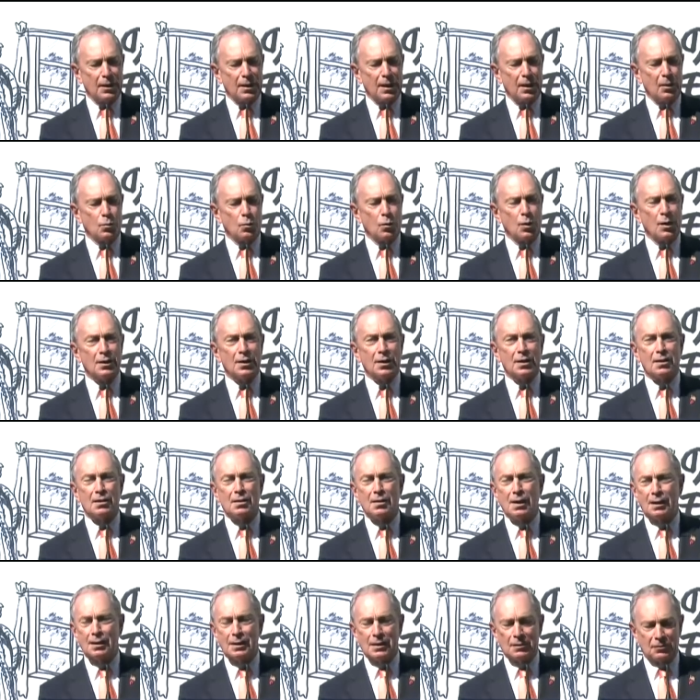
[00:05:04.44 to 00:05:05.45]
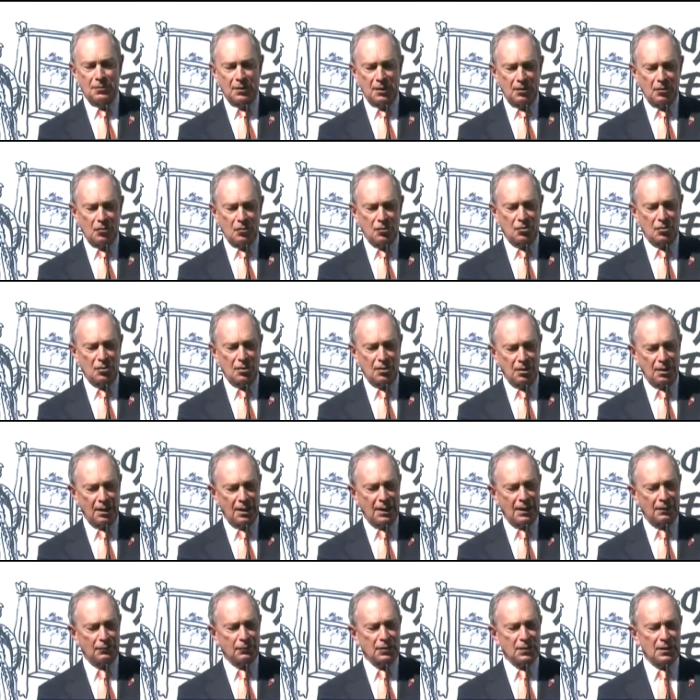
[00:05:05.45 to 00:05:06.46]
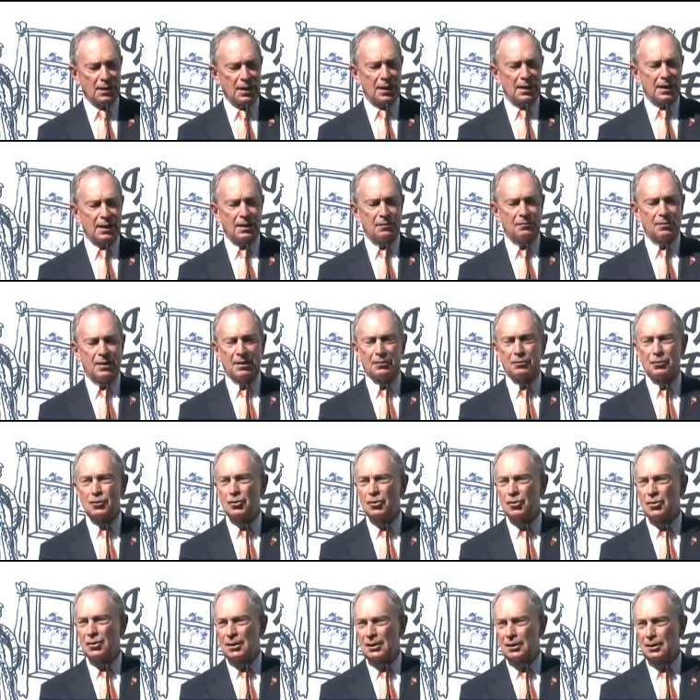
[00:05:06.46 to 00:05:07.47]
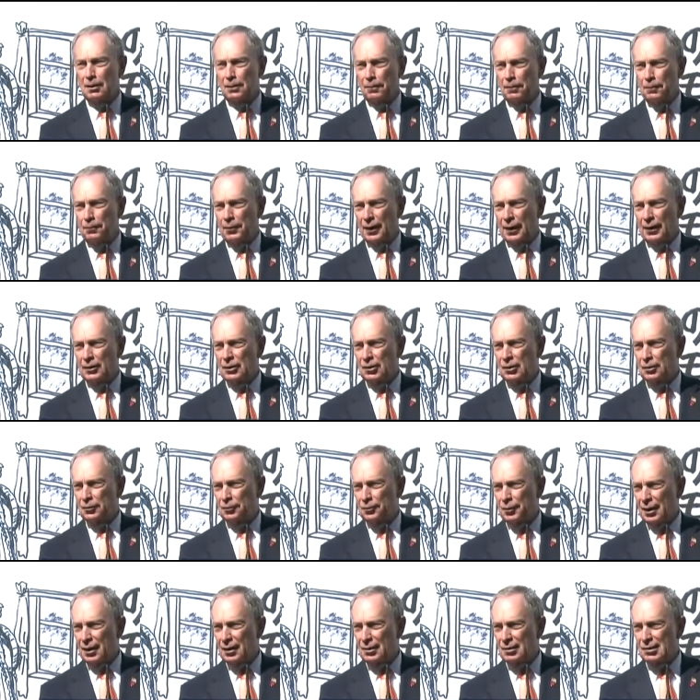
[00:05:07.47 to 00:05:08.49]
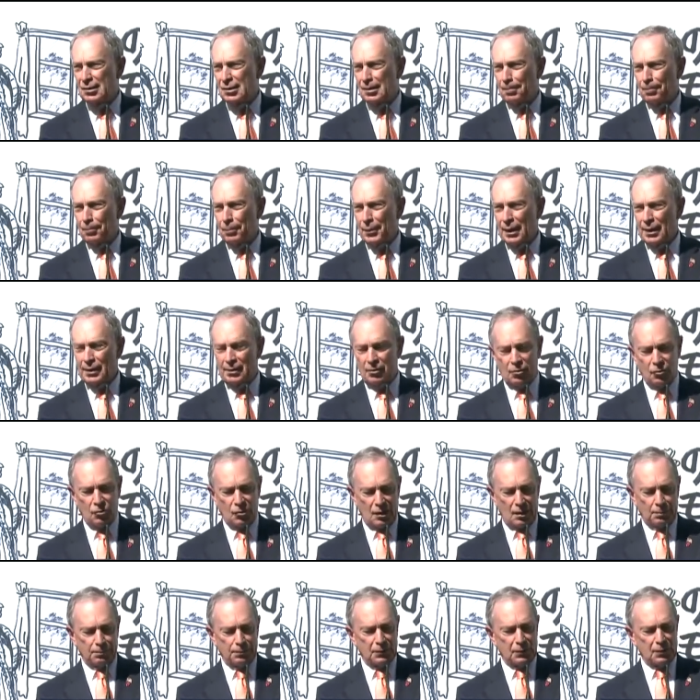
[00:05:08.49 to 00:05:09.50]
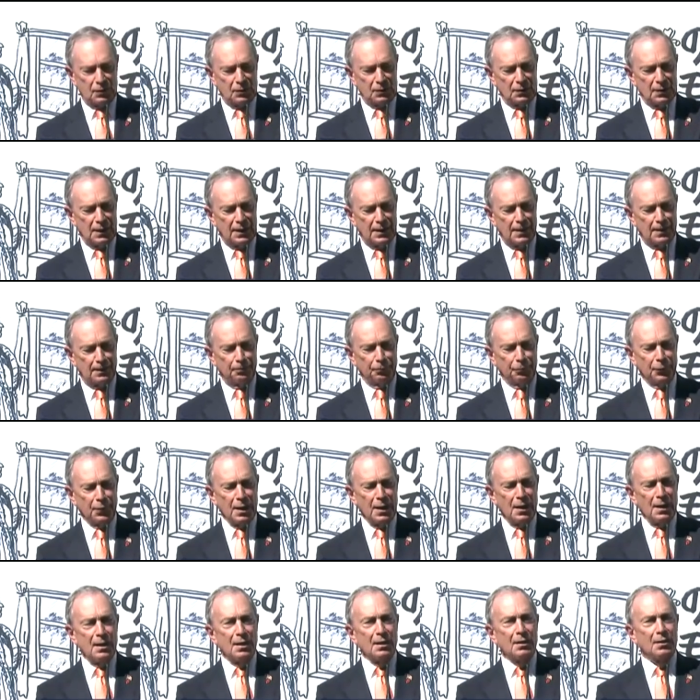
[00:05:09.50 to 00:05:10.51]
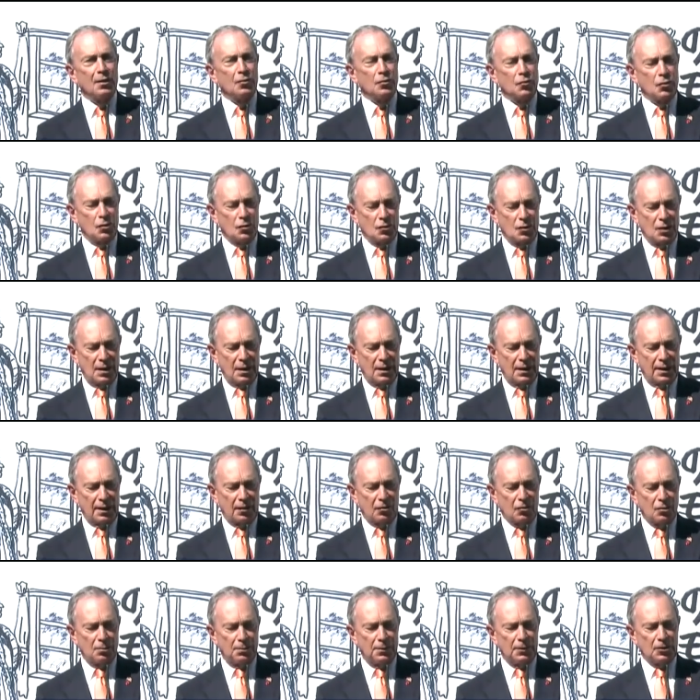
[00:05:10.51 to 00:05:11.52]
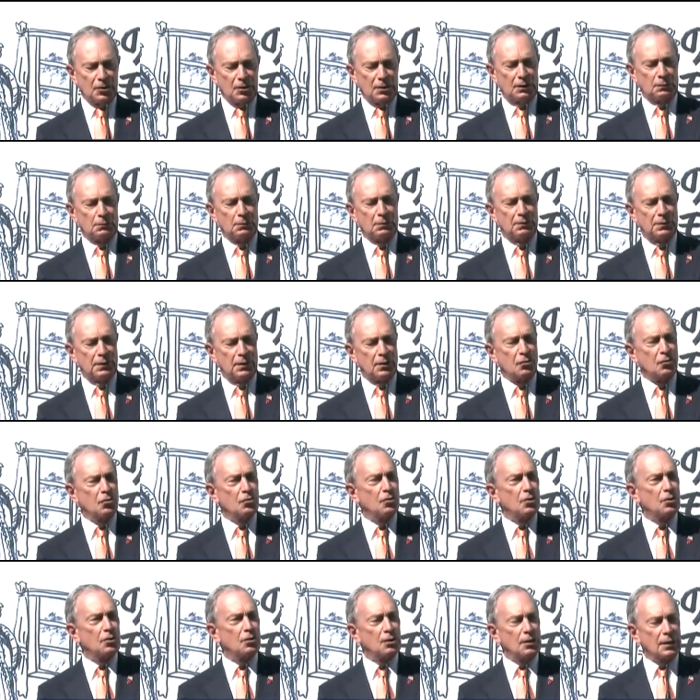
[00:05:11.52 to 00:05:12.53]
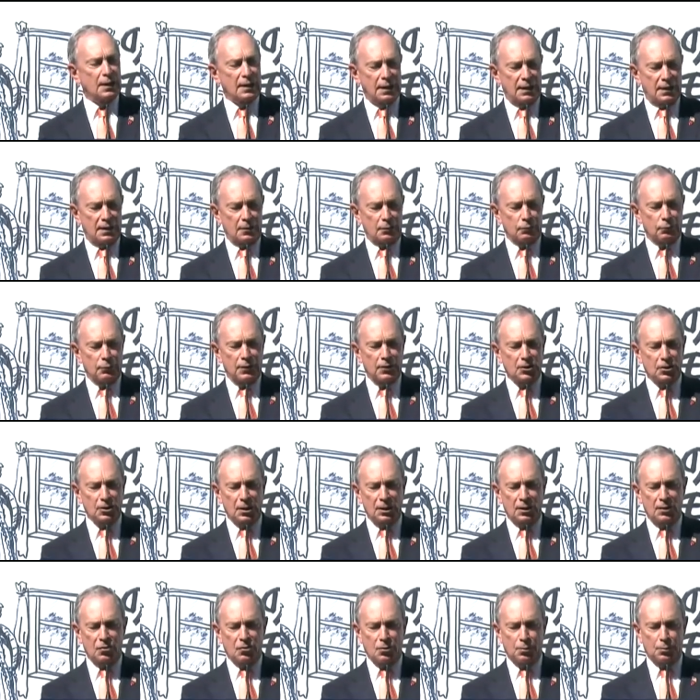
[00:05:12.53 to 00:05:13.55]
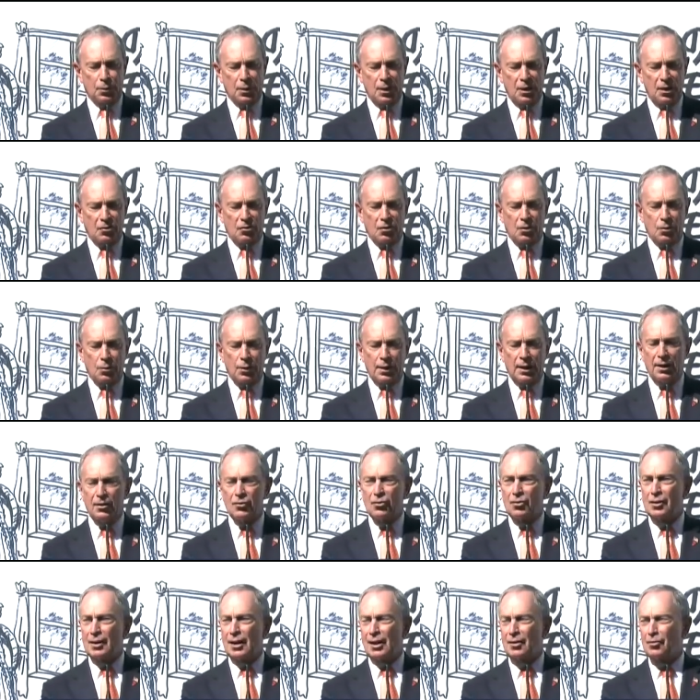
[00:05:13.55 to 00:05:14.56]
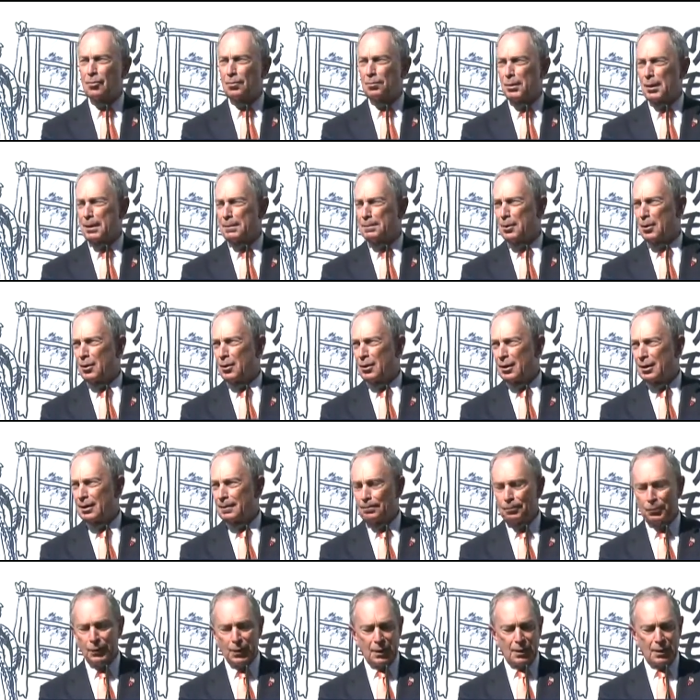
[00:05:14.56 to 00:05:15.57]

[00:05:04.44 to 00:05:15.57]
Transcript: yet one that none of us alive today have ever seen face to face, that is, up until now. This is an exhibition that reveals New York in original and surprising ways, and that's a big part